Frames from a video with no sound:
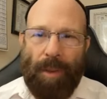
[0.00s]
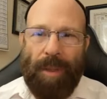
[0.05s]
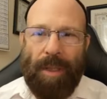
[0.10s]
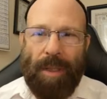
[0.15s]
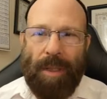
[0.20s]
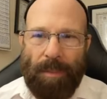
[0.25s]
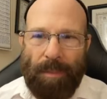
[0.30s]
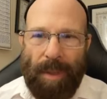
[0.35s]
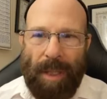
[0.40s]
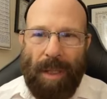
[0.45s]

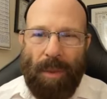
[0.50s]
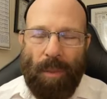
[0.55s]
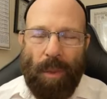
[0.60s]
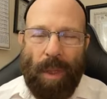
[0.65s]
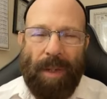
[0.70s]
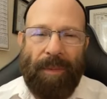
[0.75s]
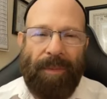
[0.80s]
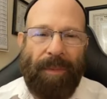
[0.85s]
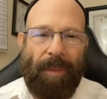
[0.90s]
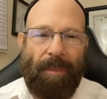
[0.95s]
to be
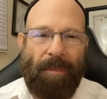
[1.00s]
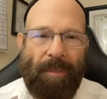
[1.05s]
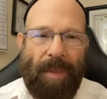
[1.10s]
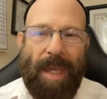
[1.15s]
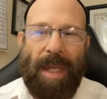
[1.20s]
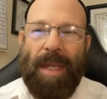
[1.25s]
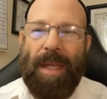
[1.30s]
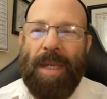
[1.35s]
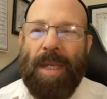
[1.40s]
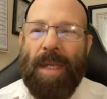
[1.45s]
what, for
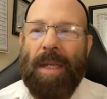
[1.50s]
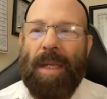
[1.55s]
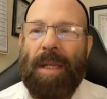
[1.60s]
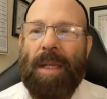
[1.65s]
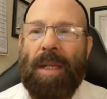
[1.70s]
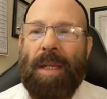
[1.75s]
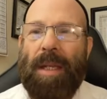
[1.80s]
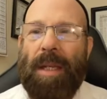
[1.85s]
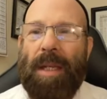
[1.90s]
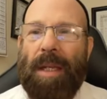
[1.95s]
me,
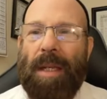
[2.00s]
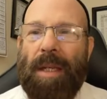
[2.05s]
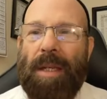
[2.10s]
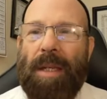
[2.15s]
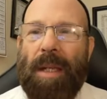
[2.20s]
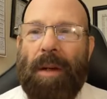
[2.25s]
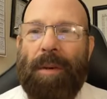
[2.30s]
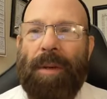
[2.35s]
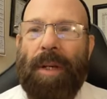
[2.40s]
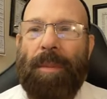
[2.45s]
is
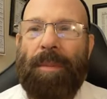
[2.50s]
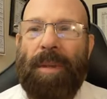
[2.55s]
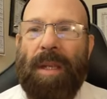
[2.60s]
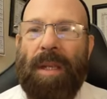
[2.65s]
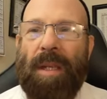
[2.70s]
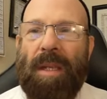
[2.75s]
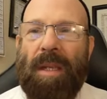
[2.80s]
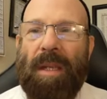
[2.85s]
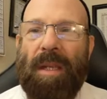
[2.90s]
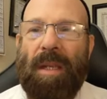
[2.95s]
going to
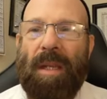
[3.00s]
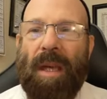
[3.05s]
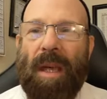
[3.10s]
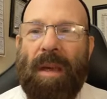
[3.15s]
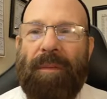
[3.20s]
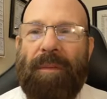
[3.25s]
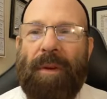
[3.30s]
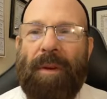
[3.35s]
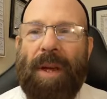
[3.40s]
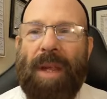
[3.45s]
be a
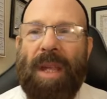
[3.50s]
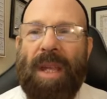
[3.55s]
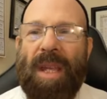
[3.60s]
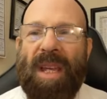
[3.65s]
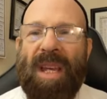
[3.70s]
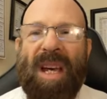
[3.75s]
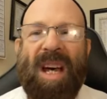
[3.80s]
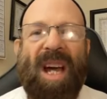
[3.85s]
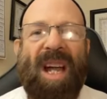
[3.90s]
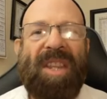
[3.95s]
very
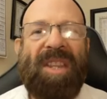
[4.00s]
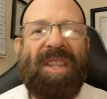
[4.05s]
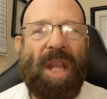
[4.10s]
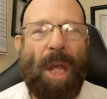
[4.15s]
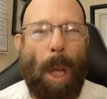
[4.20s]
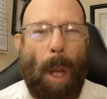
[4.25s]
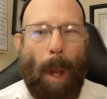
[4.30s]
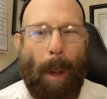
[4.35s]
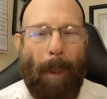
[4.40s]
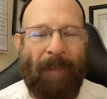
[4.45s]

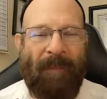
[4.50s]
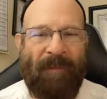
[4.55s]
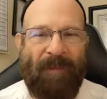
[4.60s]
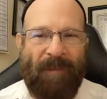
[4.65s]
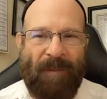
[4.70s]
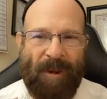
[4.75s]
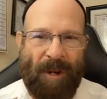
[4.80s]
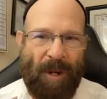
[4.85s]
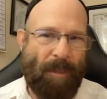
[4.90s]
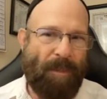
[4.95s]

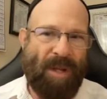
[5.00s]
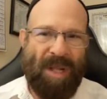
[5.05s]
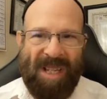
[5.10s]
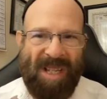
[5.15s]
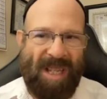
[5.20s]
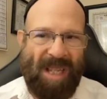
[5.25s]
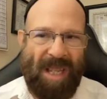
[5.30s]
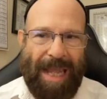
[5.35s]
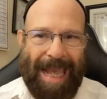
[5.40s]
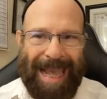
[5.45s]
uncomfortable
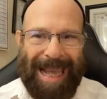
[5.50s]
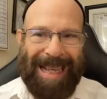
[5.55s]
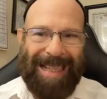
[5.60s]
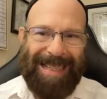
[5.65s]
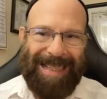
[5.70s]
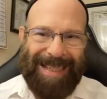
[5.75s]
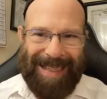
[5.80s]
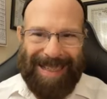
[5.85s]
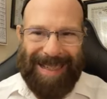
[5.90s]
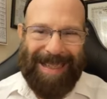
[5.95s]

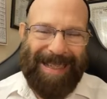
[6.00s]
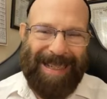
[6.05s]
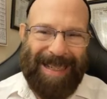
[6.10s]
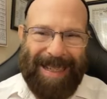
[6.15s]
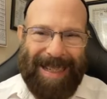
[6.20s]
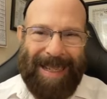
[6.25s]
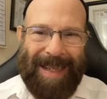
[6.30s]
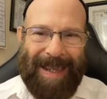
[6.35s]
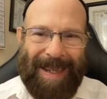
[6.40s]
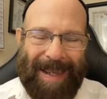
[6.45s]
class.
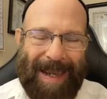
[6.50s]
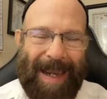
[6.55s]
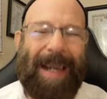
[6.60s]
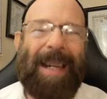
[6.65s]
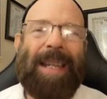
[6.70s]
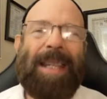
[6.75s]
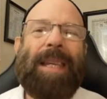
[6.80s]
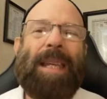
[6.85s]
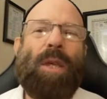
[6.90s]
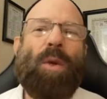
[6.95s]
I'm
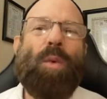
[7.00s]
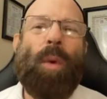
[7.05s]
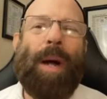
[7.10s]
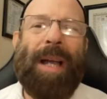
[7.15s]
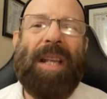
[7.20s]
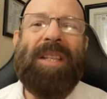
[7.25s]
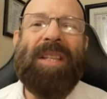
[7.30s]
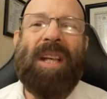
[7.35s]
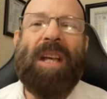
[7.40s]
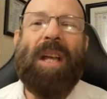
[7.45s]
going to tell you why
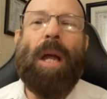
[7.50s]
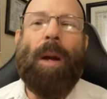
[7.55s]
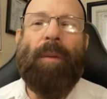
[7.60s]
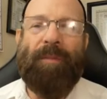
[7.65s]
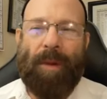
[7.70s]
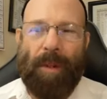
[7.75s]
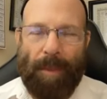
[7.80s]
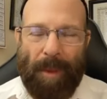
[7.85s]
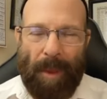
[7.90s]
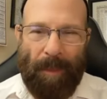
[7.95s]
it's
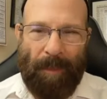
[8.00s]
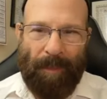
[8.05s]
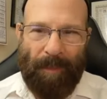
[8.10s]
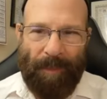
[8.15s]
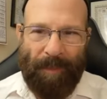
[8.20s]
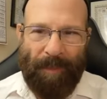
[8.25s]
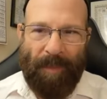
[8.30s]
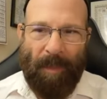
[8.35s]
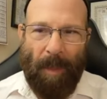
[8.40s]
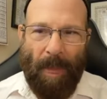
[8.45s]
uncomfortable.
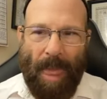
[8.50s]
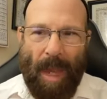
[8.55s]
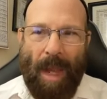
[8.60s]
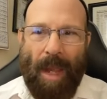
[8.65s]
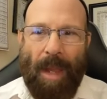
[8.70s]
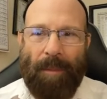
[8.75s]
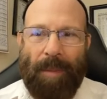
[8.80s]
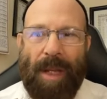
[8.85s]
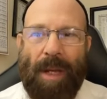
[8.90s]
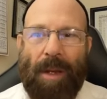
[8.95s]

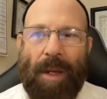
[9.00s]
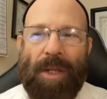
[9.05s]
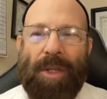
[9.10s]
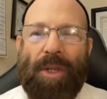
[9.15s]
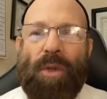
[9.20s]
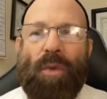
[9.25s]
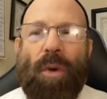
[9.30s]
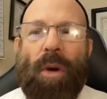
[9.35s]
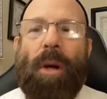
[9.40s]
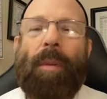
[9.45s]

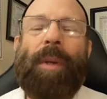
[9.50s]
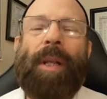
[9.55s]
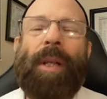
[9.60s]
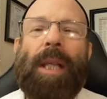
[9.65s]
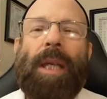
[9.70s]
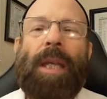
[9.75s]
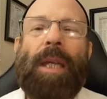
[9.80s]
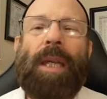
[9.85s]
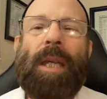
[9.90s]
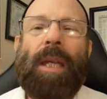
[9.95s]
Because
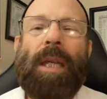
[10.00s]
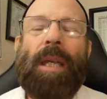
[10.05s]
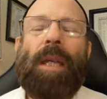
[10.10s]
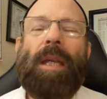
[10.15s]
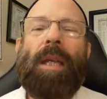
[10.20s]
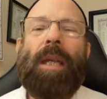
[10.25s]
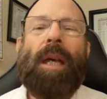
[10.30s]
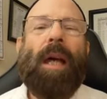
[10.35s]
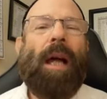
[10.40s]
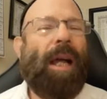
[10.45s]
normally
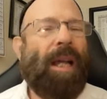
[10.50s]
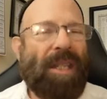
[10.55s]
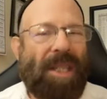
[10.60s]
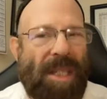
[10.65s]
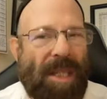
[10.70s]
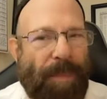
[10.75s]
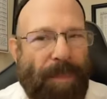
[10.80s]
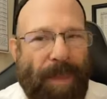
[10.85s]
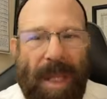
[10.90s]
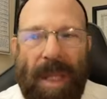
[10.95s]
I
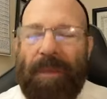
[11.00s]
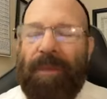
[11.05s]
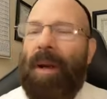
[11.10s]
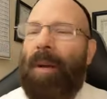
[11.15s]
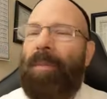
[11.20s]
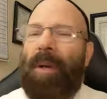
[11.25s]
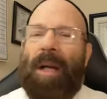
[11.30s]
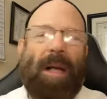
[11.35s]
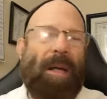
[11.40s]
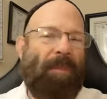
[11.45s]
speak
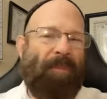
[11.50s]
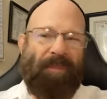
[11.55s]
from a